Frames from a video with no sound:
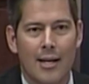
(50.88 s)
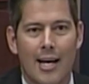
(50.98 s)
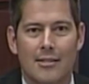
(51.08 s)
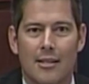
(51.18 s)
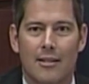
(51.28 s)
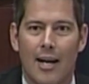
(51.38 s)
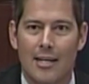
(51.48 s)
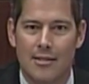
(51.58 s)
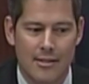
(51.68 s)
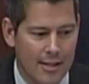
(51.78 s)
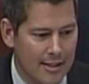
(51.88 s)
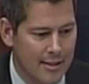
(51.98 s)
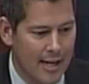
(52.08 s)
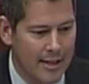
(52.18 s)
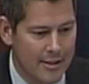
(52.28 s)
has declined since the
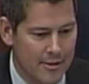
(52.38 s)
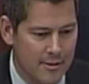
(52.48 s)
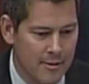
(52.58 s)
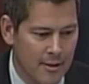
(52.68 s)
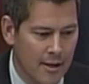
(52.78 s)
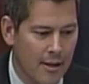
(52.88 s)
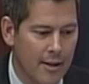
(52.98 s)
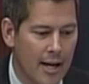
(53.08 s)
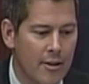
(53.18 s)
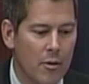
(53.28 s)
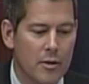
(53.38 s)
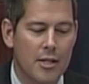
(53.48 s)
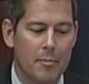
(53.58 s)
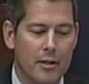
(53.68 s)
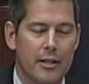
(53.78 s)
1990s. Then there were
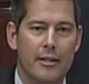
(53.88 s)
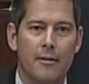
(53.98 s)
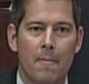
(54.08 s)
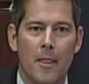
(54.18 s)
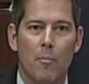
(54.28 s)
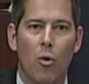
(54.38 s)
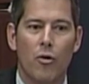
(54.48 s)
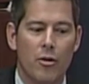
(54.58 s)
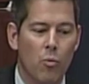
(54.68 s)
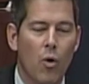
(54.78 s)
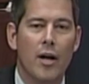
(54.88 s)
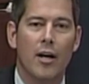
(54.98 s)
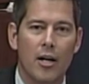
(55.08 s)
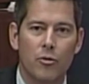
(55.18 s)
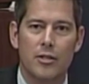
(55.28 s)
typically more than
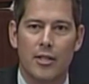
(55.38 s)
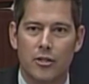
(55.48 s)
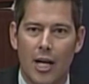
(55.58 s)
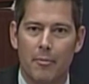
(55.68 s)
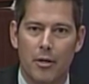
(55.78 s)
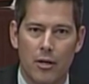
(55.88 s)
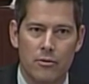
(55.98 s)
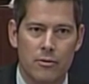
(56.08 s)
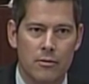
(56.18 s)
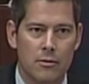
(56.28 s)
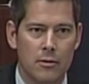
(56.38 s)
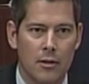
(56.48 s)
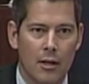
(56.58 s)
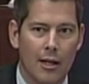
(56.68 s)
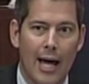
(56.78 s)
100 such IPOs.
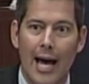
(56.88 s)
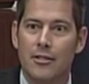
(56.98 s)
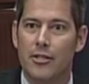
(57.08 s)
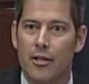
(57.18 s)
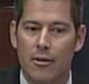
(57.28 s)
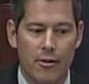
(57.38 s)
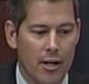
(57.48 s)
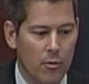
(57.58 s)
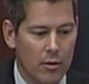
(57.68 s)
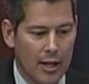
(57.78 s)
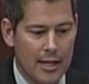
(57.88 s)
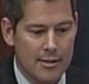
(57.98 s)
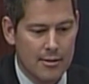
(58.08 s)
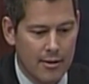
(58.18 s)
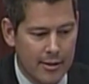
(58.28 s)
Last year, there were
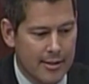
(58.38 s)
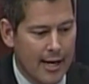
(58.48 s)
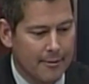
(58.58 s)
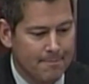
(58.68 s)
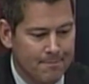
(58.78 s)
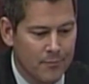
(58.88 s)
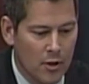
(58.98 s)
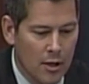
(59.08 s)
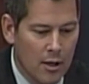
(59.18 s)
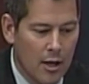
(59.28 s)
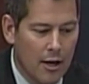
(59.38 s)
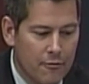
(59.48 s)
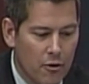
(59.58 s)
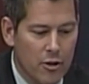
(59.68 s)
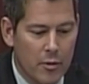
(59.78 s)
less than 10.
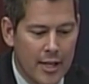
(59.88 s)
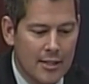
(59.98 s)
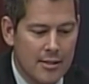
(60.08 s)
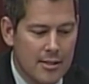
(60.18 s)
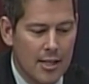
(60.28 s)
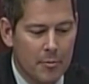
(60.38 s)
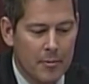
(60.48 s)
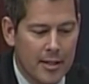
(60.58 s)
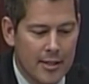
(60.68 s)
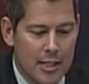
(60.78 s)
Further, when the SEC implemented